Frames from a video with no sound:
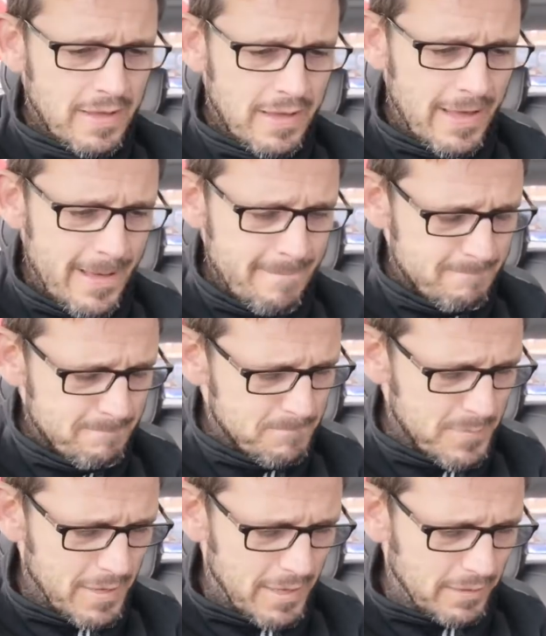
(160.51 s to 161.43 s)

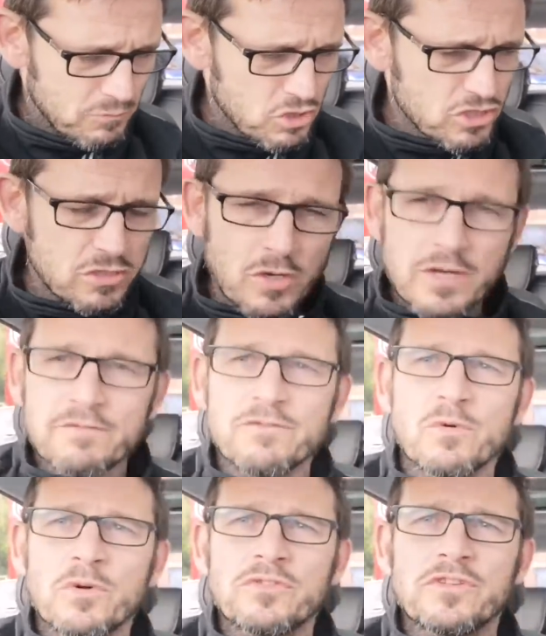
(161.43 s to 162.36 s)
And I'm just looking
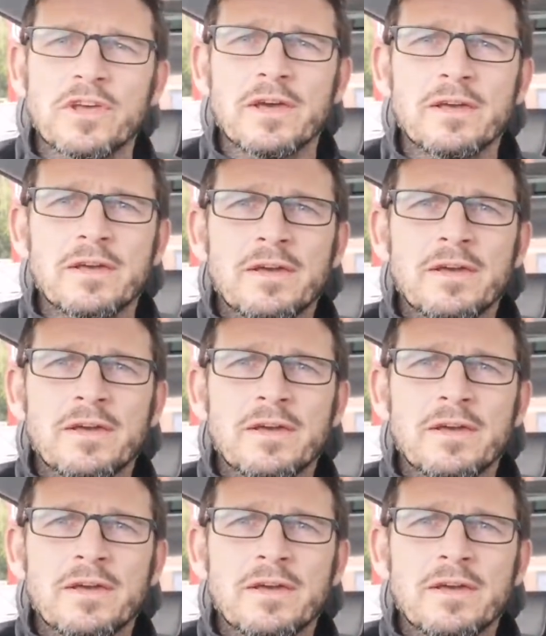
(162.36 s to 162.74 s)
forward to